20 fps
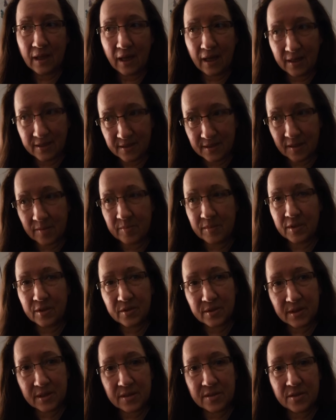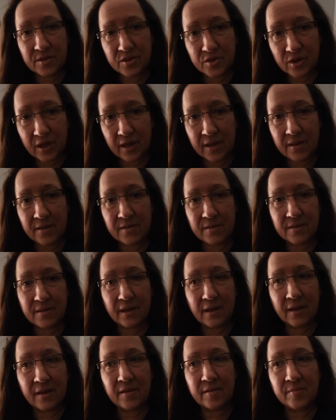As I'm losing strength
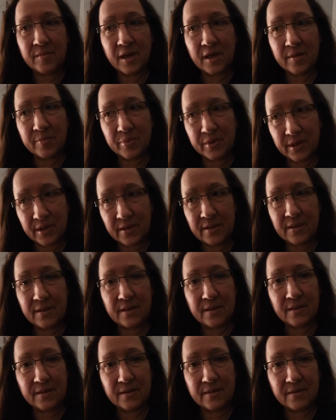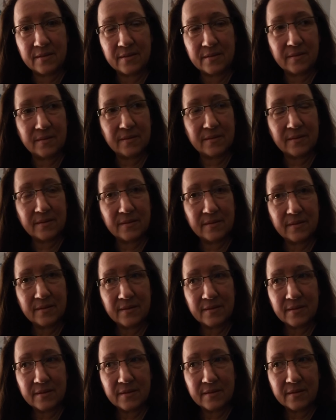and my breathing
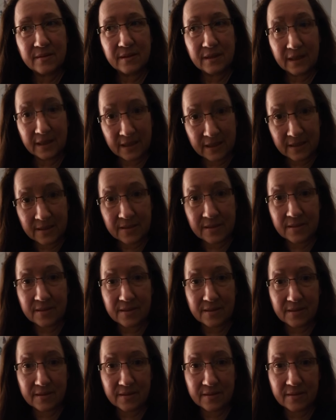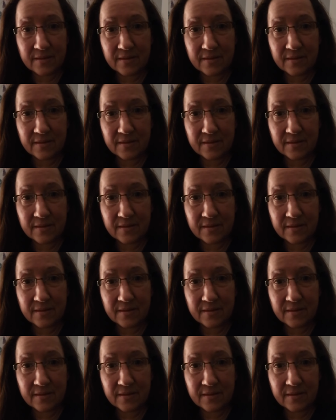is